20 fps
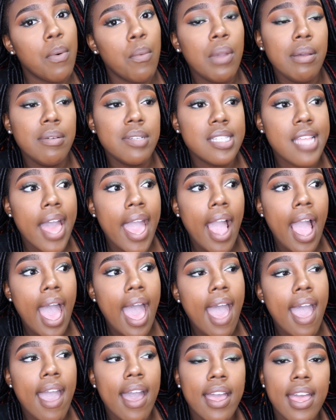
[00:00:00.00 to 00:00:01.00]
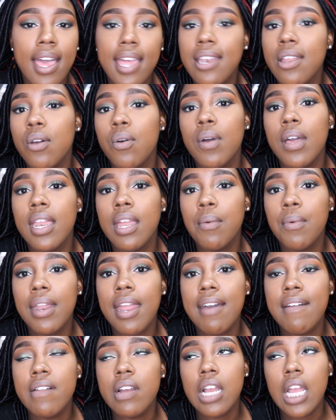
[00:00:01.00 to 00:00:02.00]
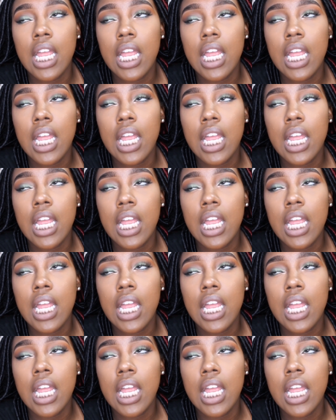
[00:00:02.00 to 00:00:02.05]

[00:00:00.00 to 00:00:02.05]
And we was like, hi, how y'all doing and whatever.